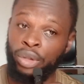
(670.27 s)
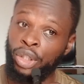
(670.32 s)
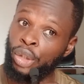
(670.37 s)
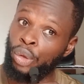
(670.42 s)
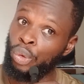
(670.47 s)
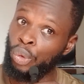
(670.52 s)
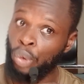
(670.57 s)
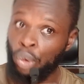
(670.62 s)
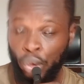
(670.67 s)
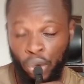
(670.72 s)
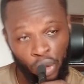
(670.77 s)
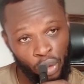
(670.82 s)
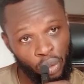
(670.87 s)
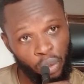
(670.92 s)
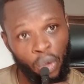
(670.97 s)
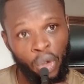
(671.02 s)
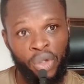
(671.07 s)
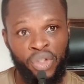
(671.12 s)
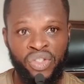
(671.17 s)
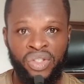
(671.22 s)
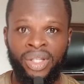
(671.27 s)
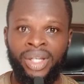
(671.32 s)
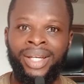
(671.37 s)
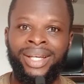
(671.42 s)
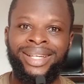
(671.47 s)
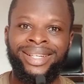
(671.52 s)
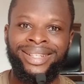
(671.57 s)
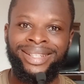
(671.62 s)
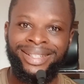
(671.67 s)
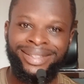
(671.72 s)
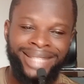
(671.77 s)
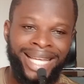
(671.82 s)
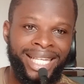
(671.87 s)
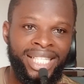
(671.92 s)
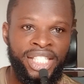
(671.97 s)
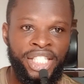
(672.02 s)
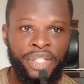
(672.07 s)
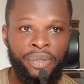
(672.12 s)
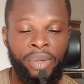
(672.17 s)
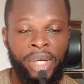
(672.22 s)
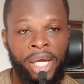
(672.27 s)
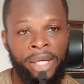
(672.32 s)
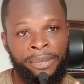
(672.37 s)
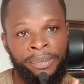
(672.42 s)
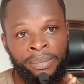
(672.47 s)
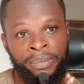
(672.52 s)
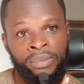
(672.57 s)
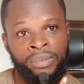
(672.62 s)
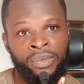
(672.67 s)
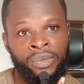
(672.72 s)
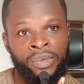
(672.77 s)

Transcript: So they looked towards Nigeria.